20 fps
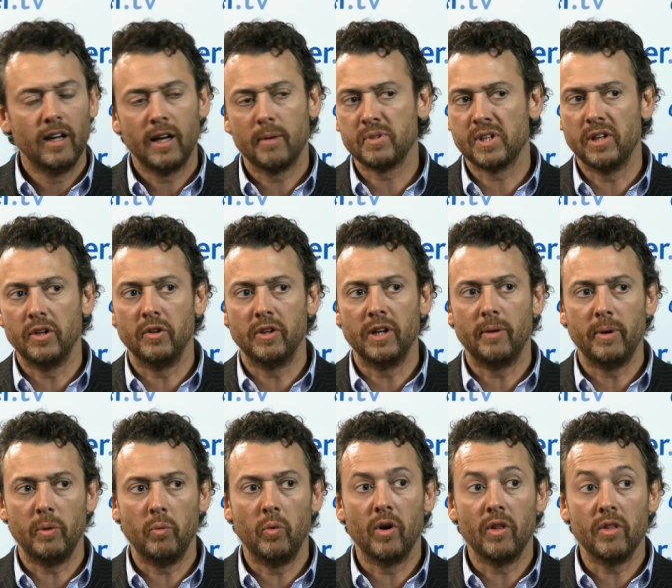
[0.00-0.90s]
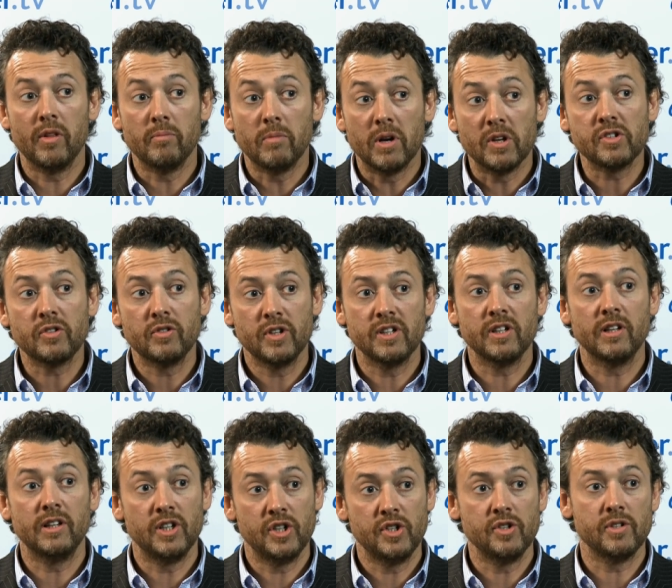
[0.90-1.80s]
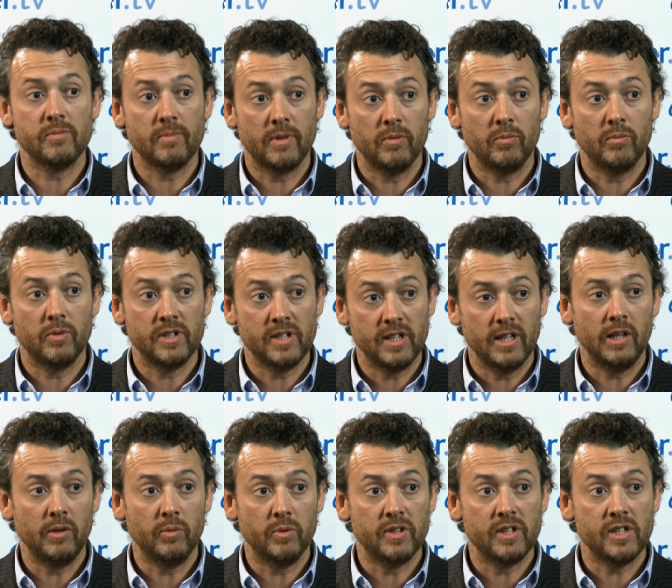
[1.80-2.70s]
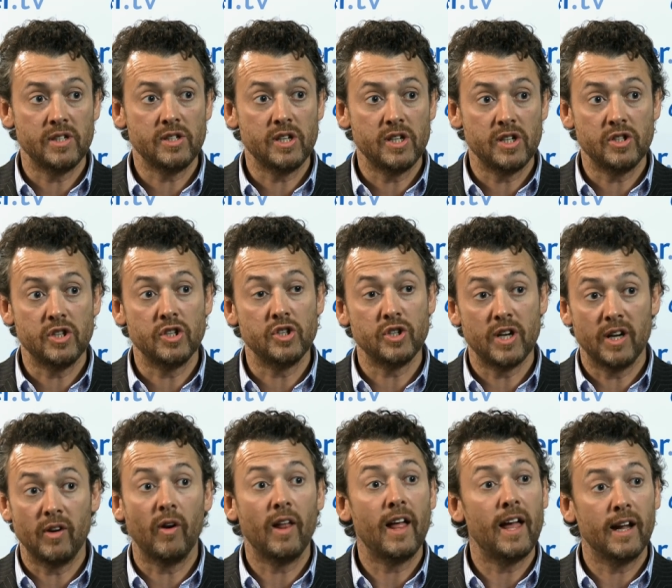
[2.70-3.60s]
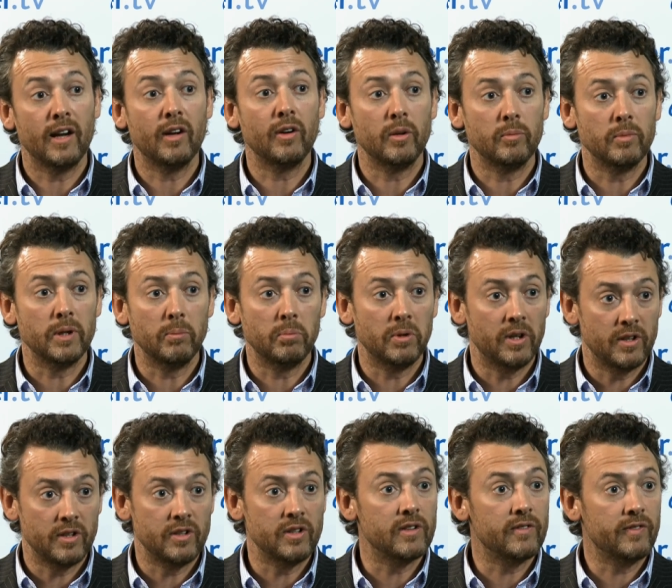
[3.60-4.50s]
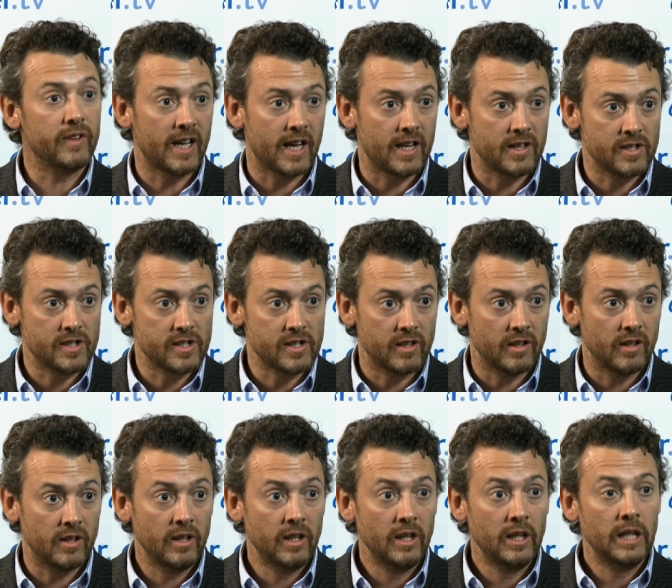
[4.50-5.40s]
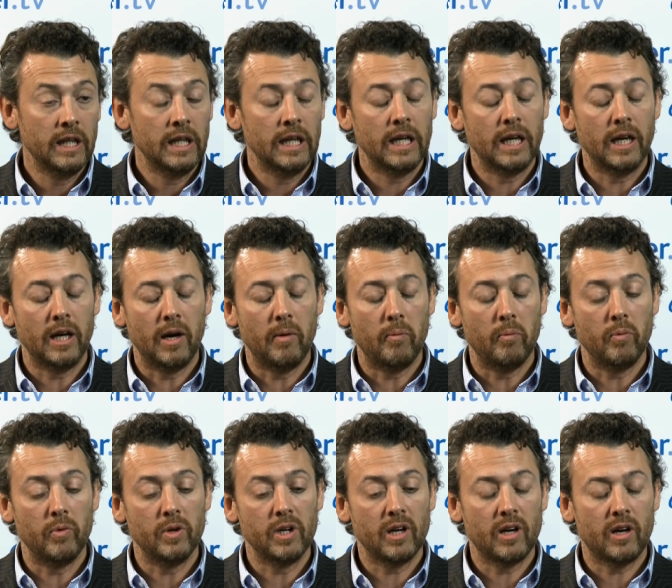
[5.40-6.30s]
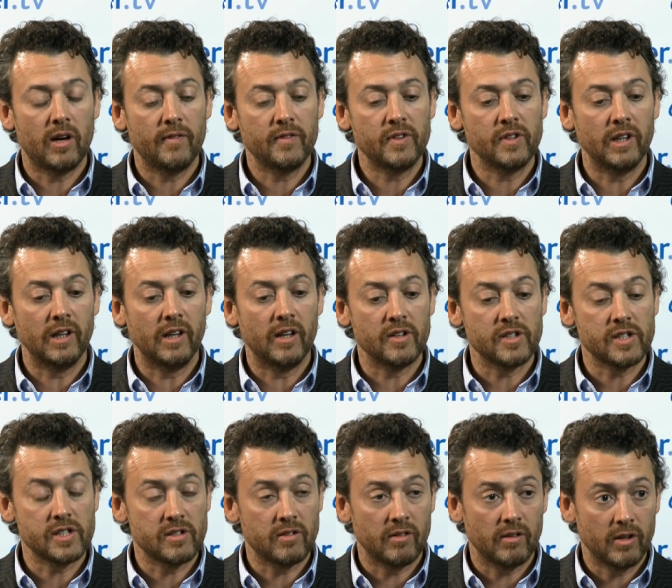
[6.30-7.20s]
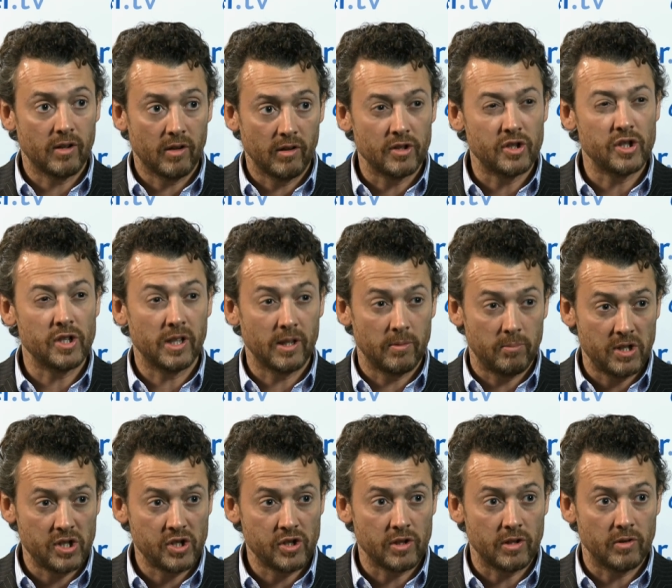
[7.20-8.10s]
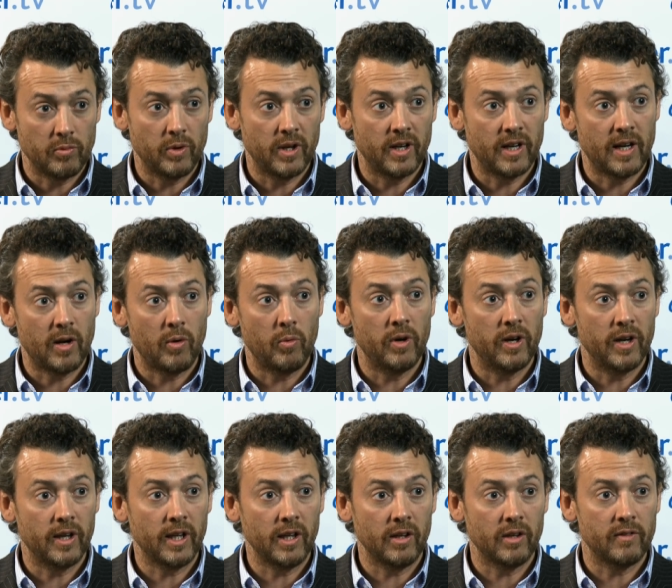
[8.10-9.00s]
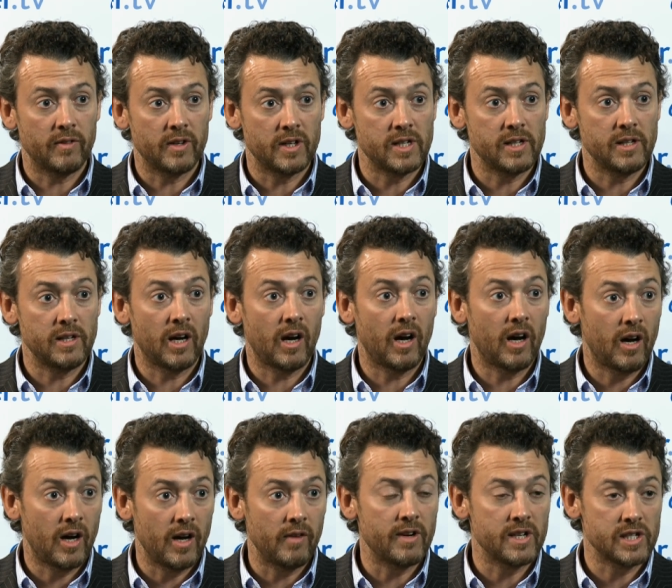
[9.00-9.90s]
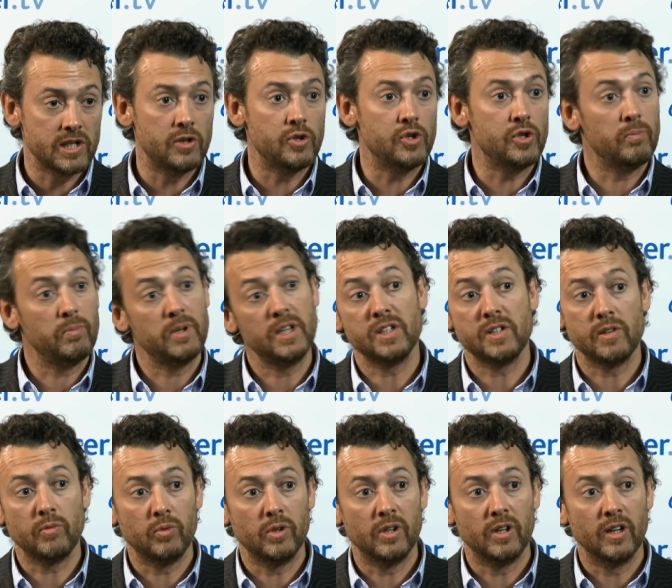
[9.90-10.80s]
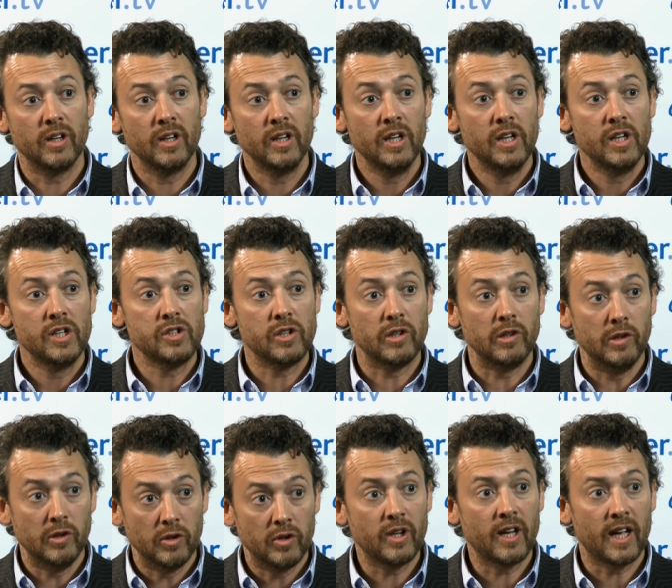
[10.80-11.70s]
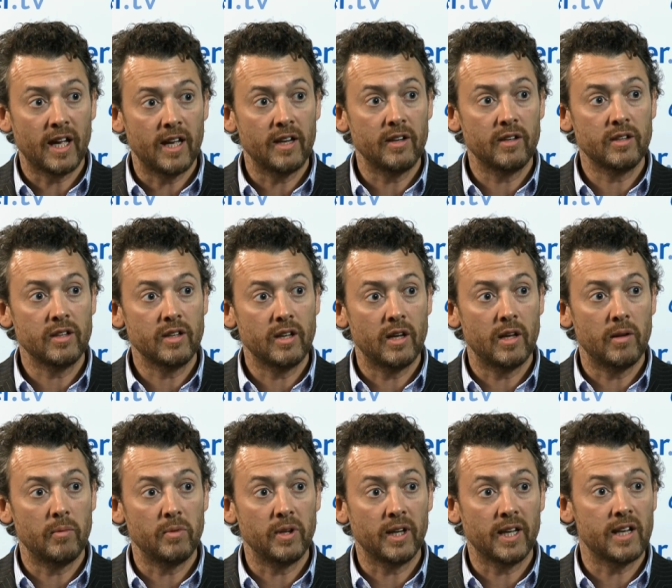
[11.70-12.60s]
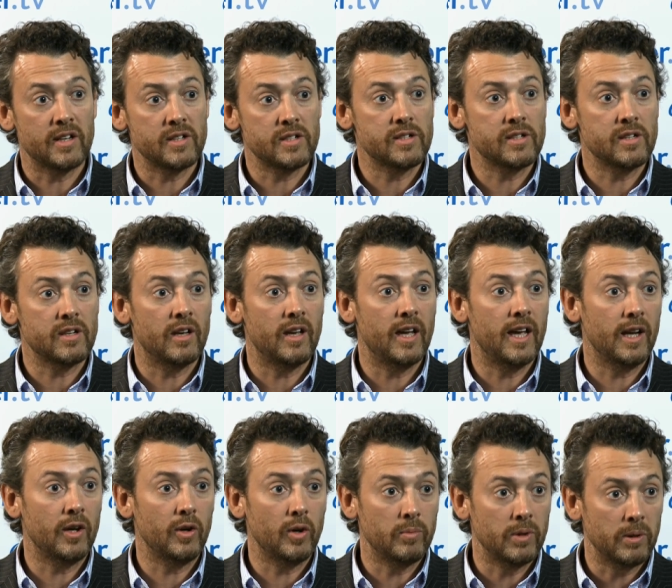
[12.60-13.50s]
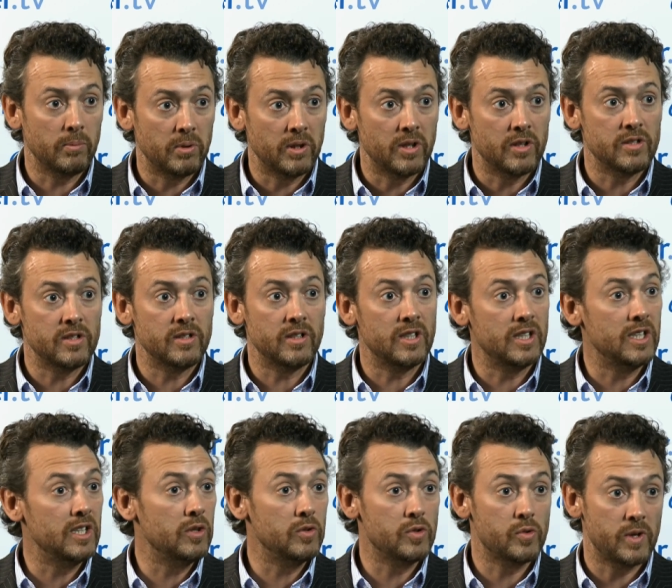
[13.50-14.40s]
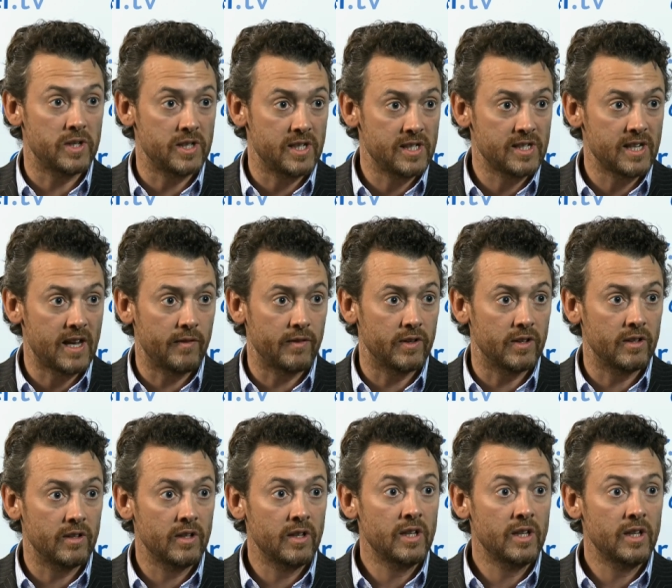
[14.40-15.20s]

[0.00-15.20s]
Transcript: Absolutely. I mean, one of the most critical issues at the moment we're dealing with is, is the general economic burden of cancer. Um, after the Lancet Oncology Commission, we're now working on a very high resolution piece of work to look at um, the cancer economic burden in EU27.